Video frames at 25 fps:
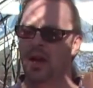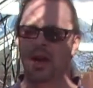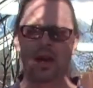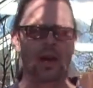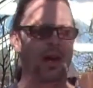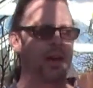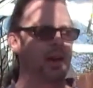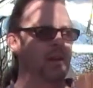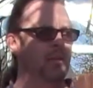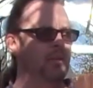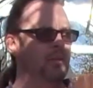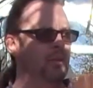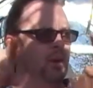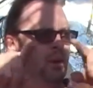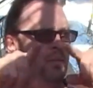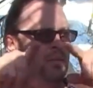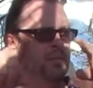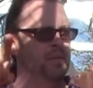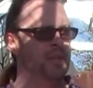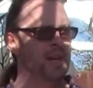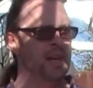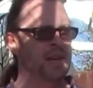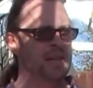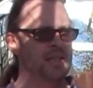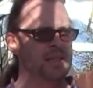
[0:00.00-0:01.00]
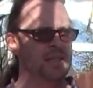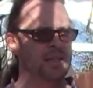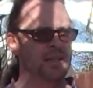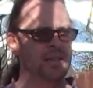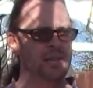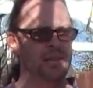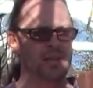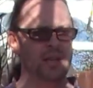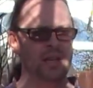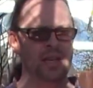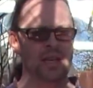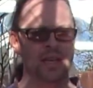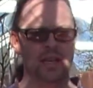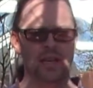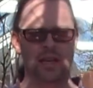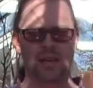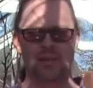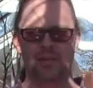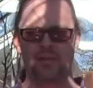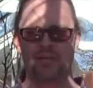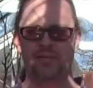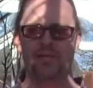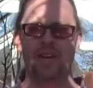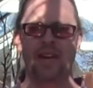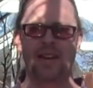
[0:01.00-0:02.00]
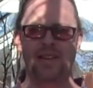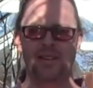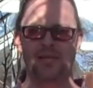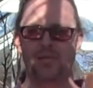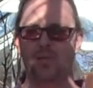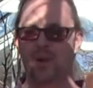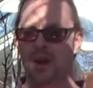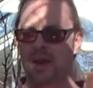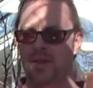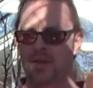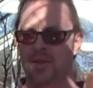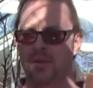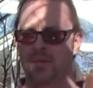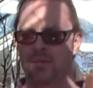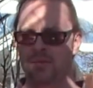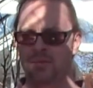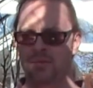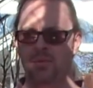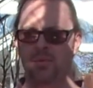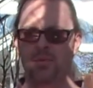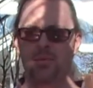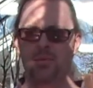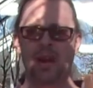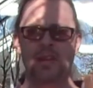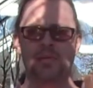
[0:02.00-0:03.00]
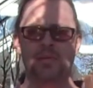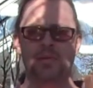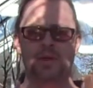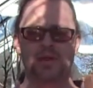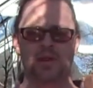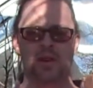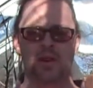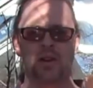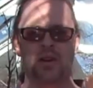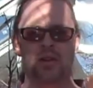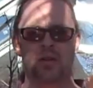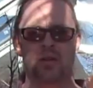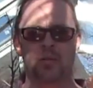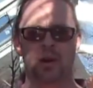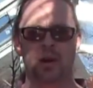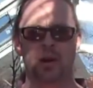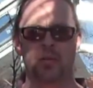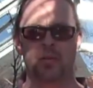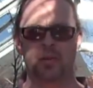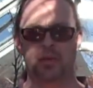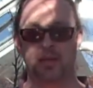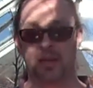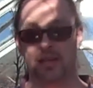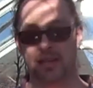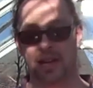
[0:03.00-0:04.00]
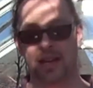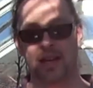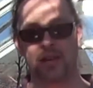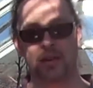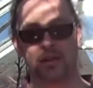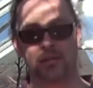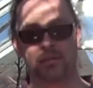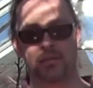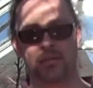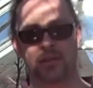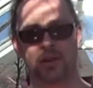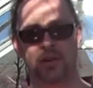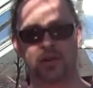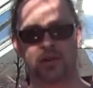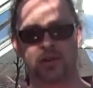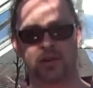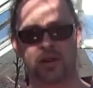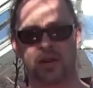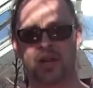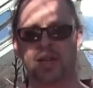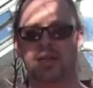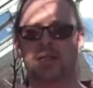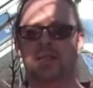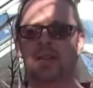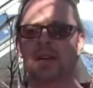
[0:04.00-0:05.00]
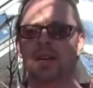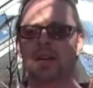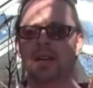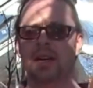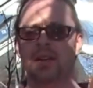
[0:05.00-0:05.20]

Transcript: updating the fence where the raspberries are at the moment to take the fruit trees.